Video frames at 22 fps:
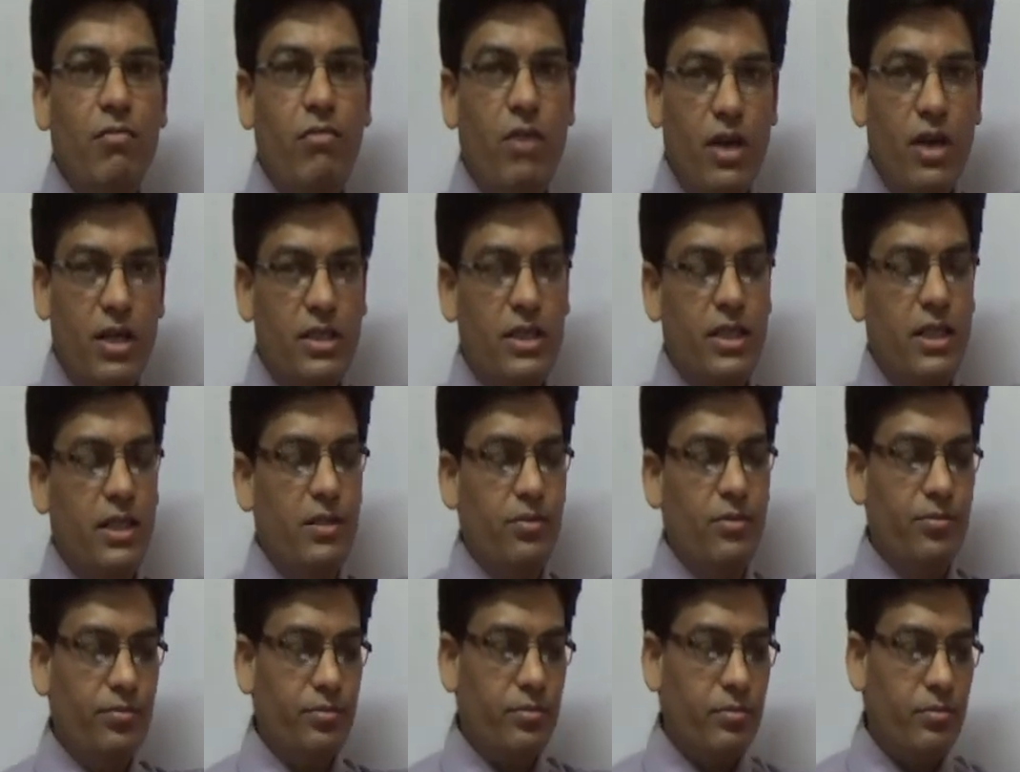function.
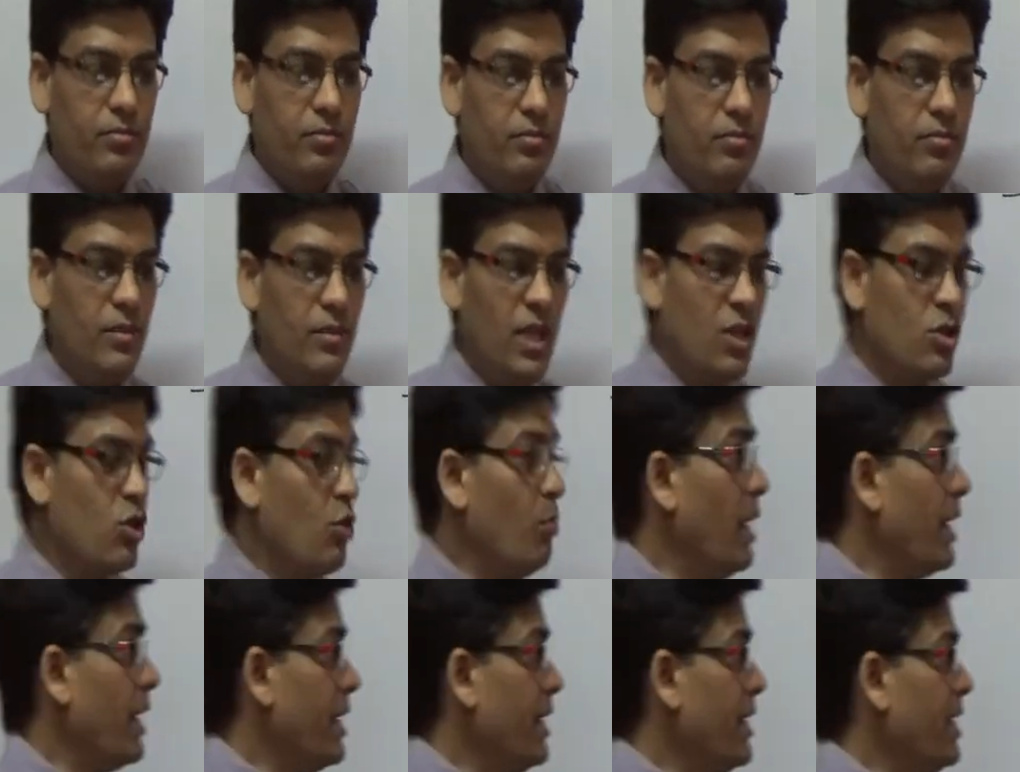So
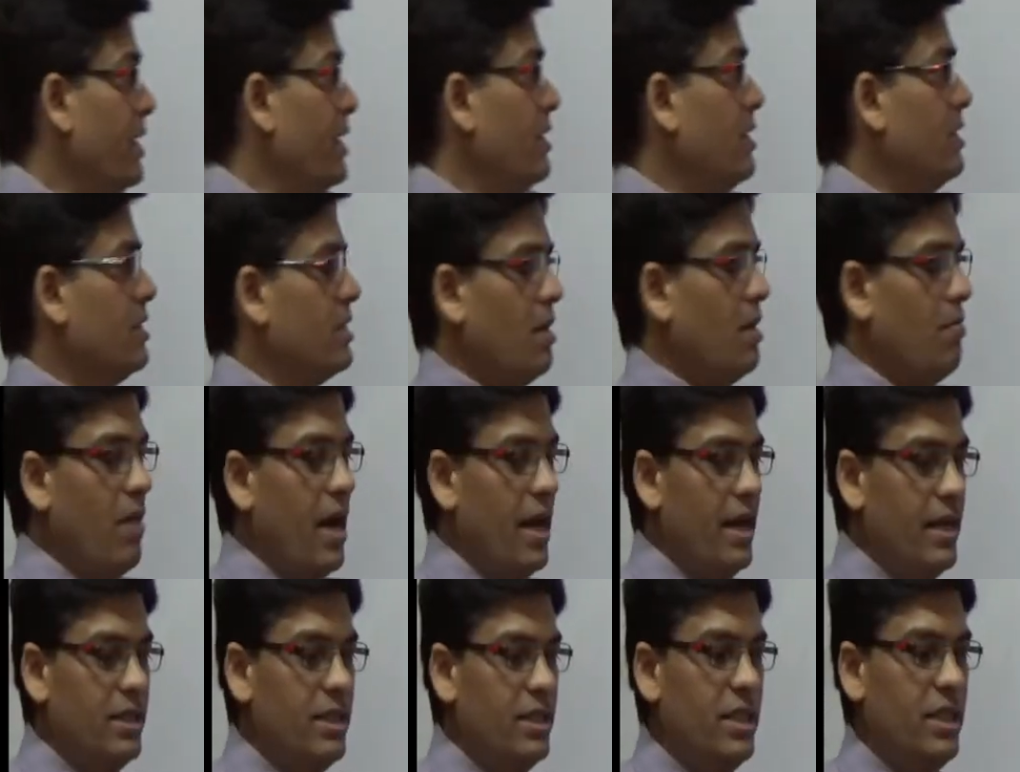marketing is a
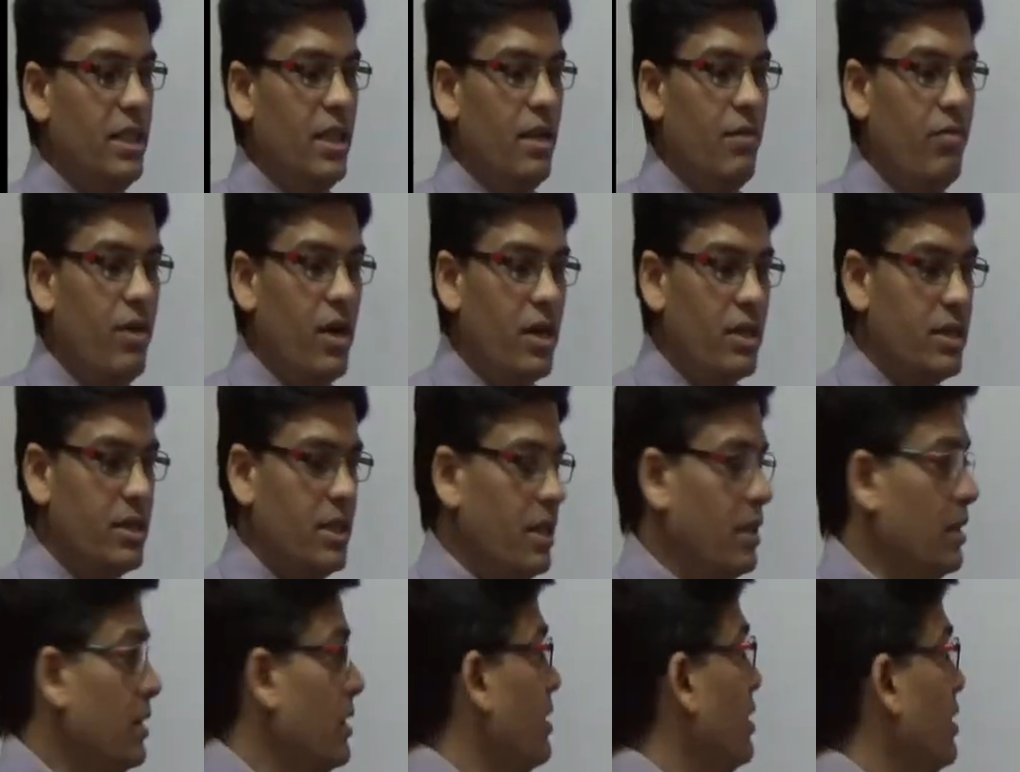managerial
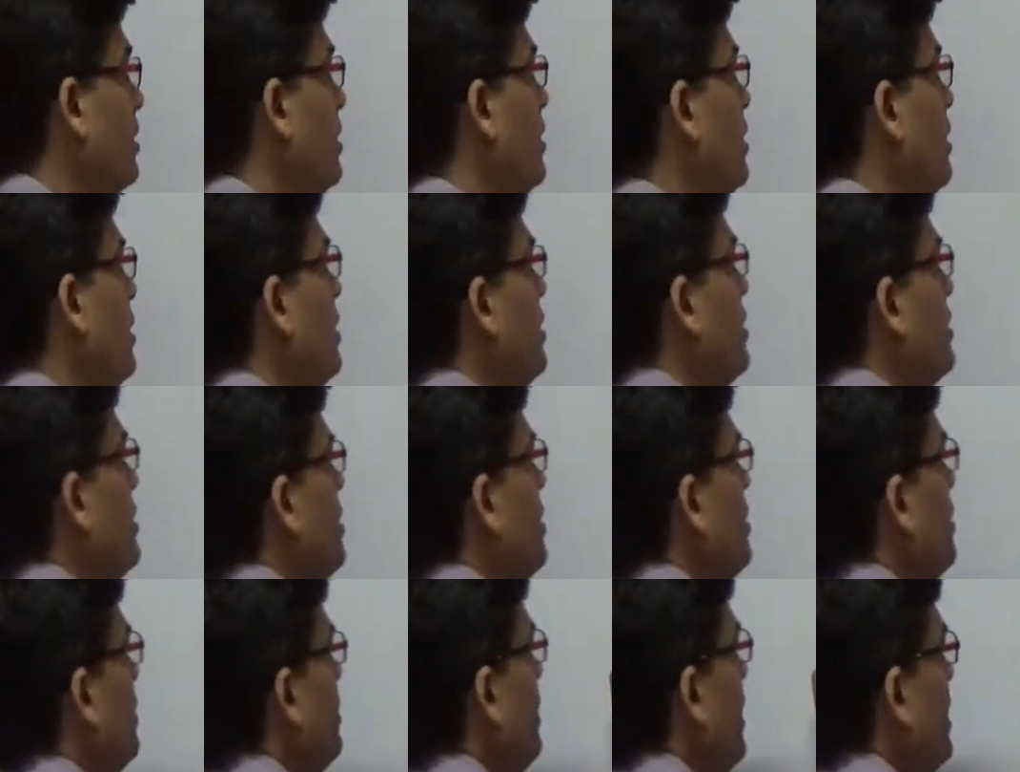function.
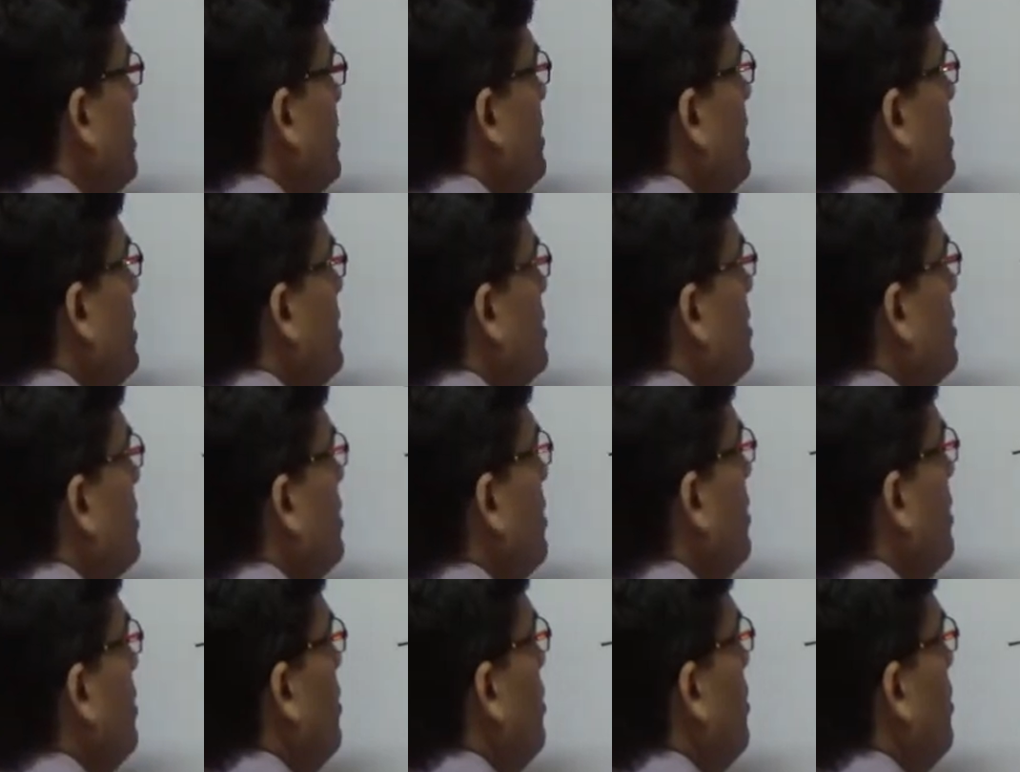Next is,